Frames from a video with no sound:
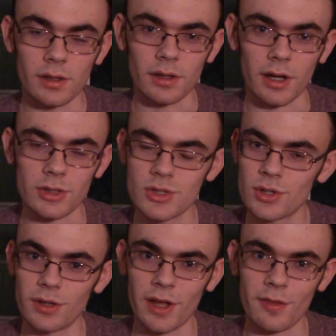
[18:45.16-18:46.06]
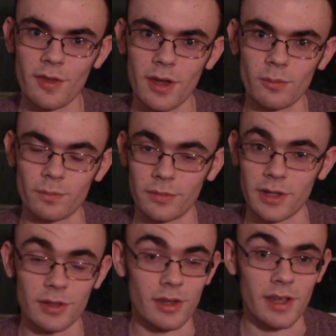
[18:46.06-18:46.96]
I should not say
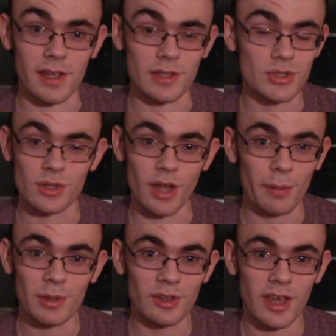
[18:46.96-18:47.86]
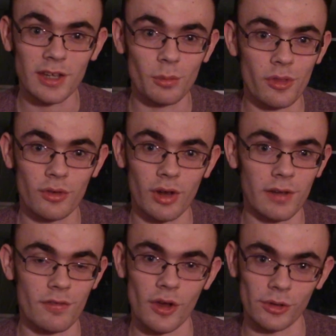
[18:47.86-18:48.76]
it should not be taken with a grain
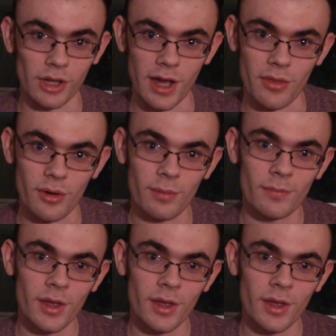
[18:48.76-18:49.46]
of salt either,